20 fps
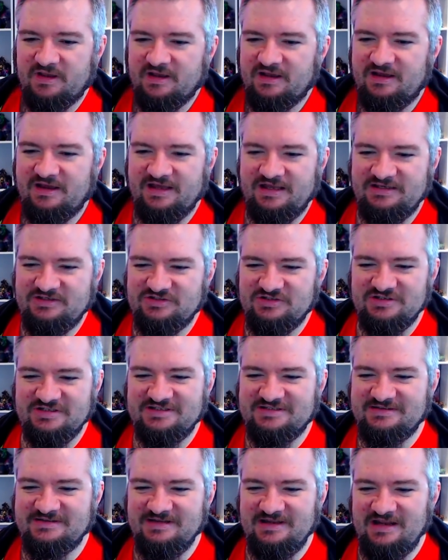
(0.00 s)
It
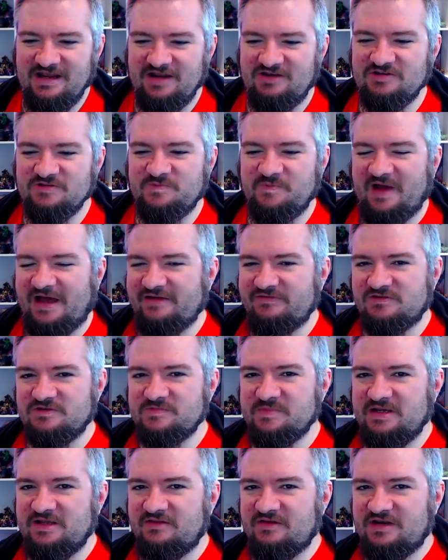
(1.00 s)
just baffles
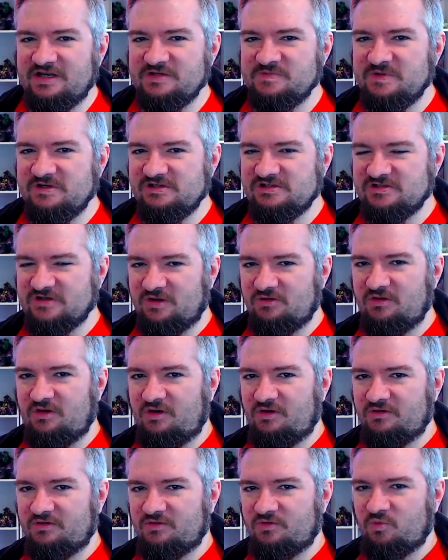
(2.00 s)
me that it's been so
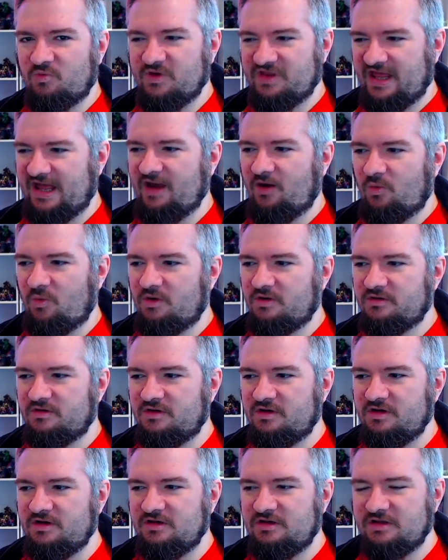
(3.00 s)
long without one.
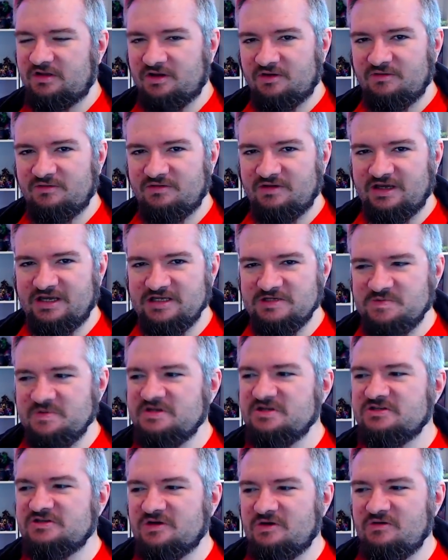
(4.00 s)
It's been
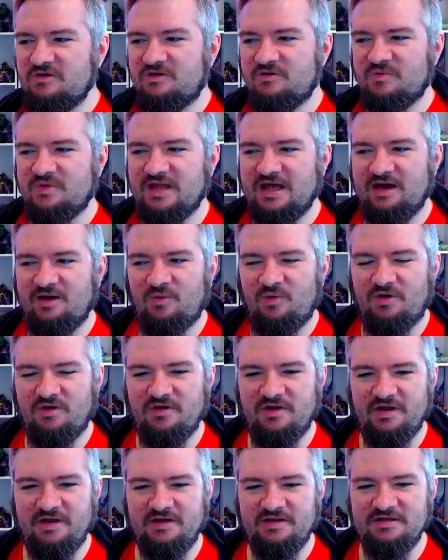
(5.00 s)
so long without one,
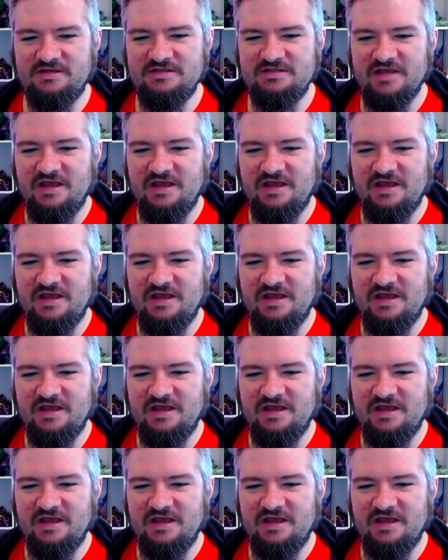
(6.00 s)
and